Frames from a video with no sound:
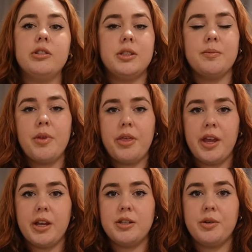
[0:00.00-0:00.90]
got some
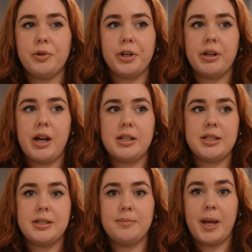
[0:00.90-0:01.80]
things to
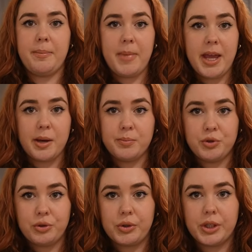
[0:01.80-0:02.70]
organize my makeup
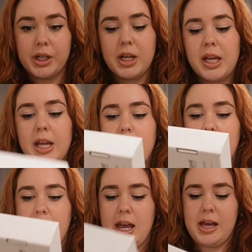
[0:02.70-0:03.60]
drawer,
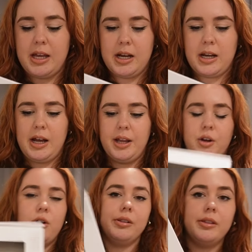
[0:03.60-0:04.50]
and I
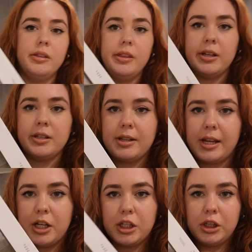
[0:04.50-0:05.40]
got this
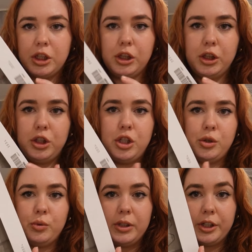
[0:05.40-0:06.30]
like
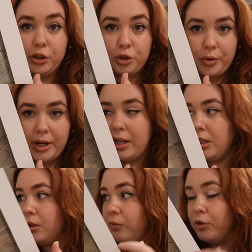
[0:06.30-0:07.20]
two little
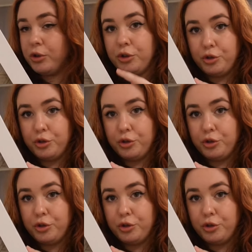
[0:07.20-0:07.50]
trays for the